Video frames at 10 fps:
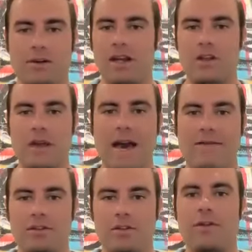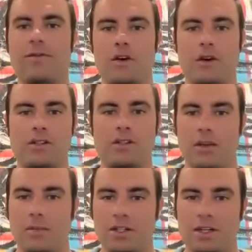right, you have to be focused on
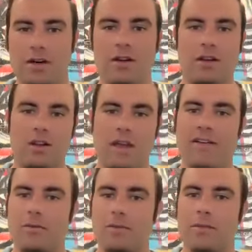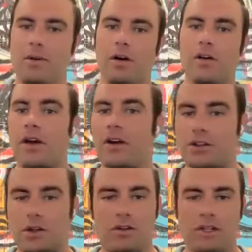the mission and you have to put all your
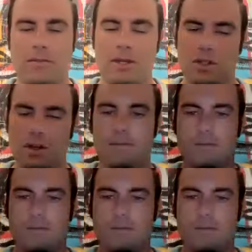energy towards that mission.